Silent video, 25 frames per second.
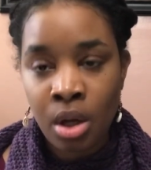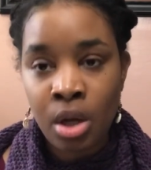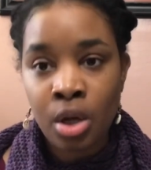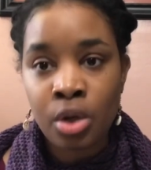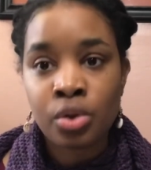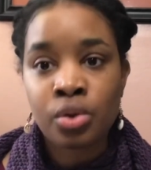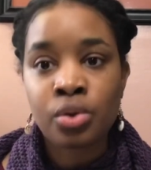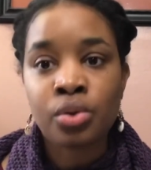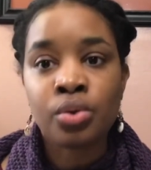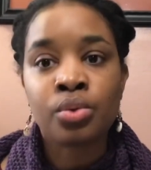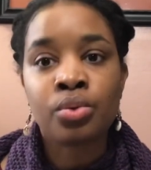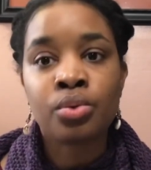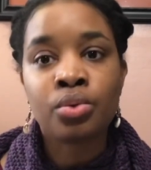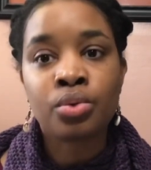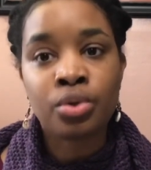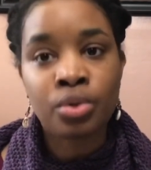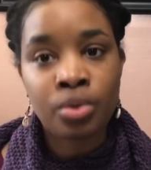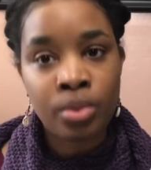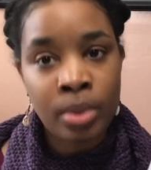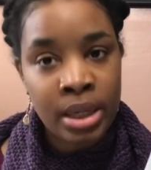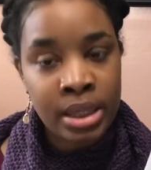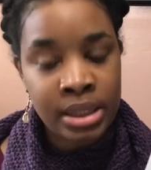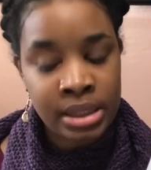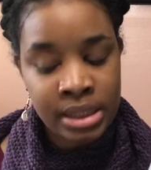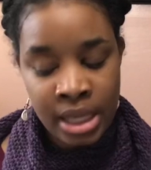to
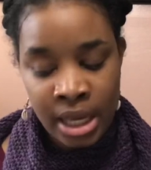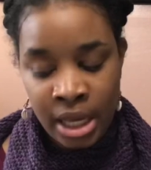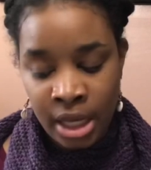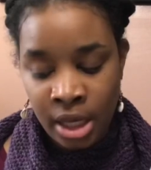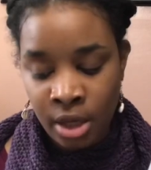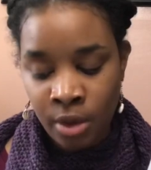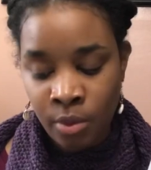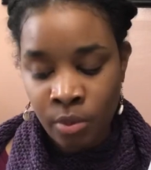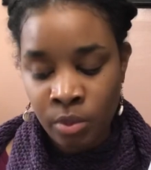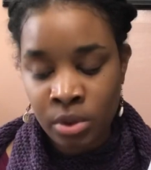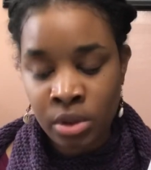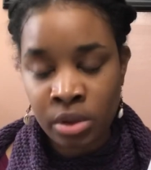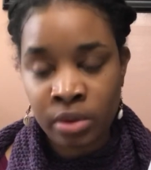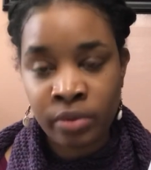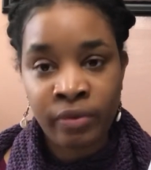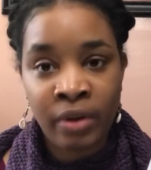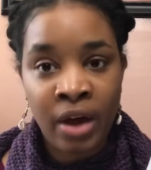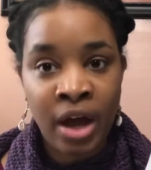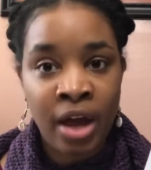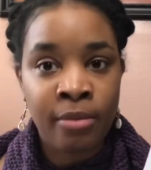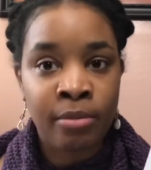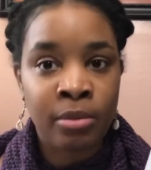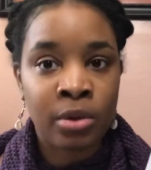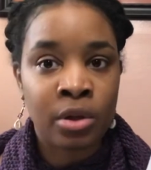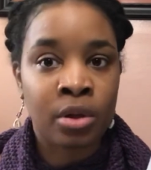US 8, which is
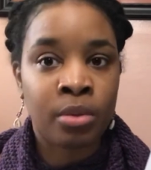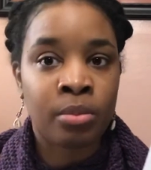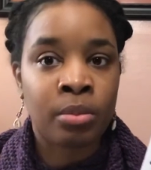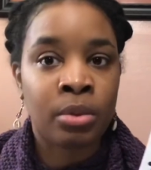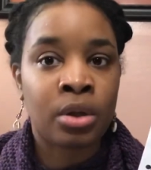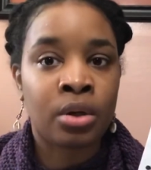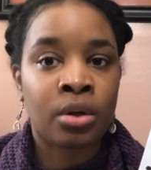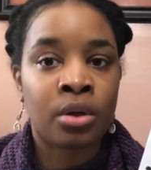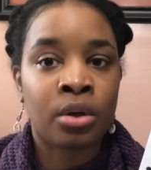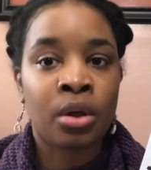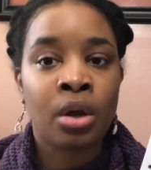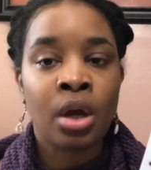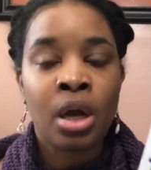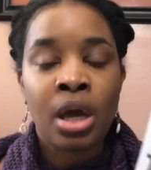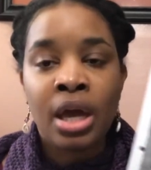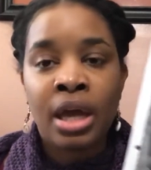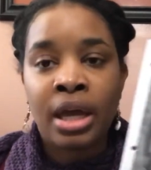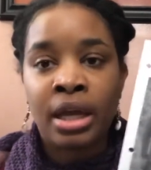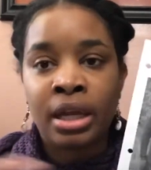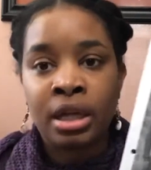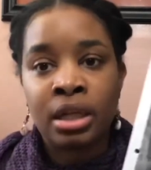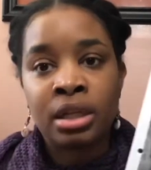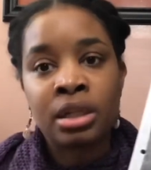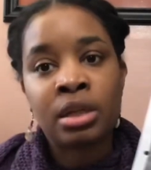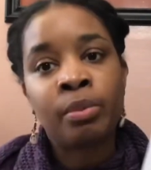5mm,
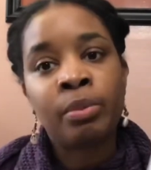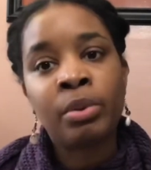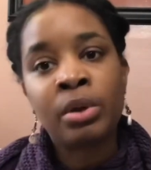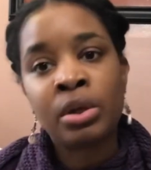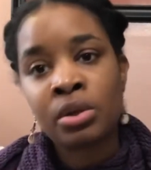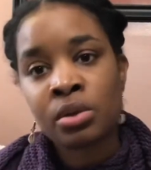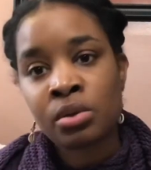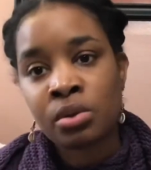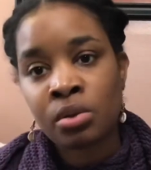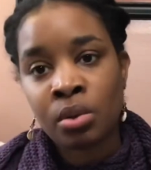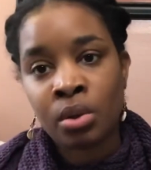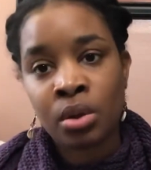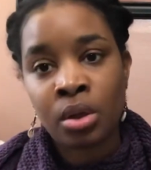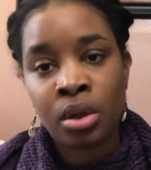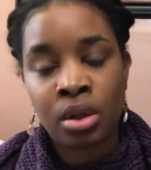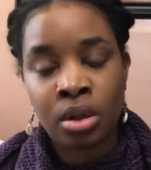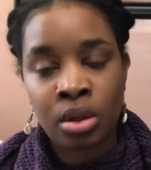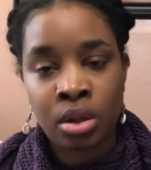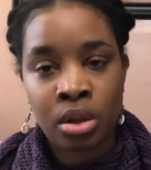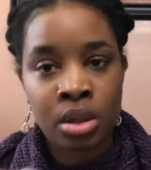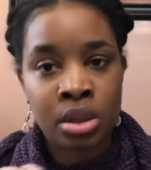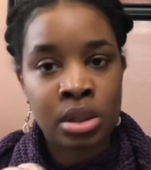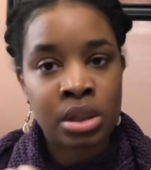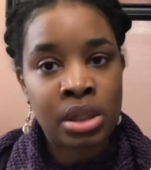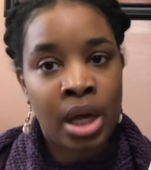and it depends on
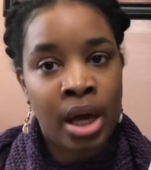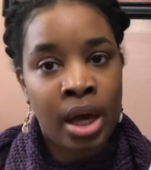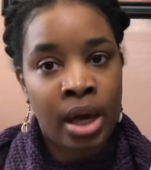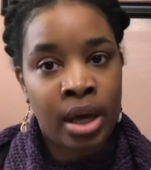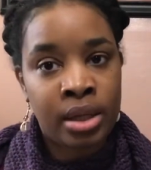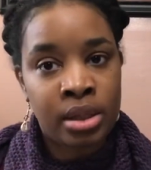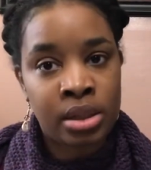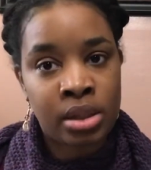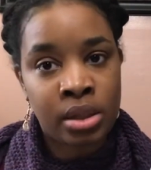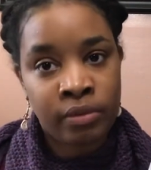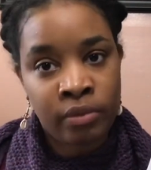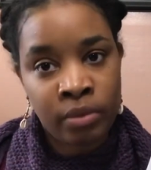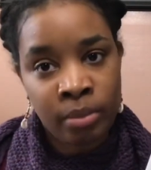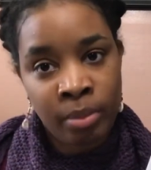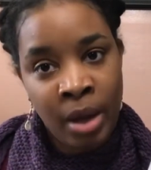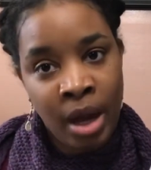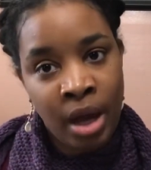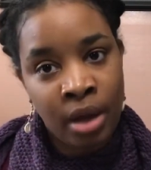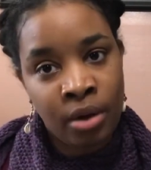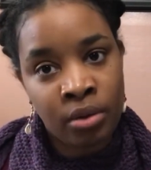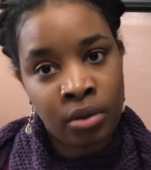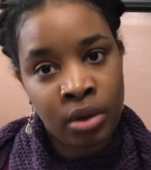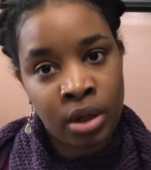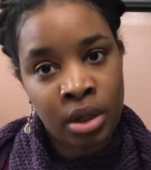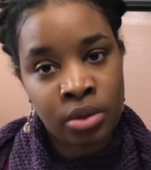the size of the
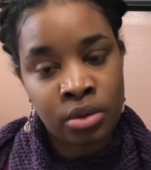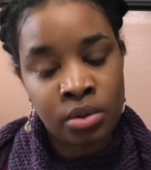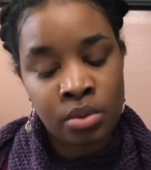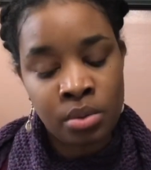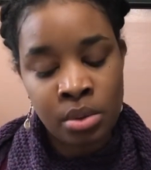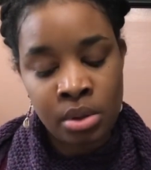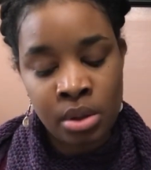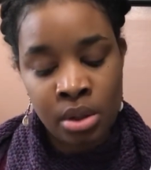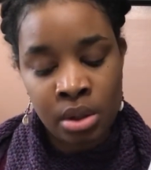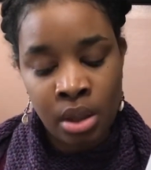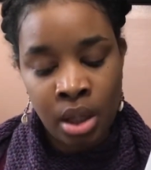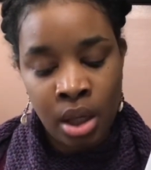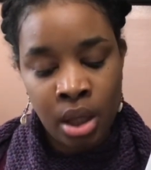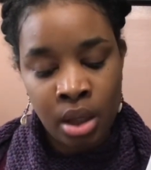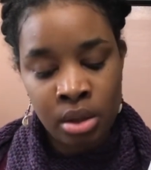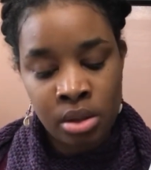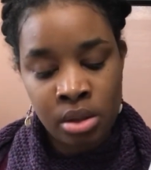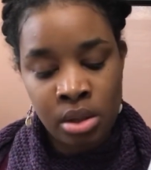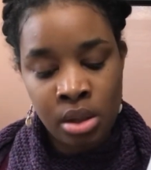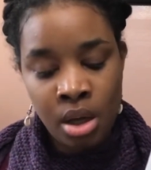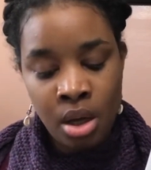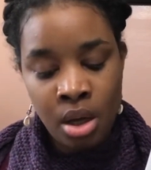pattern that you select.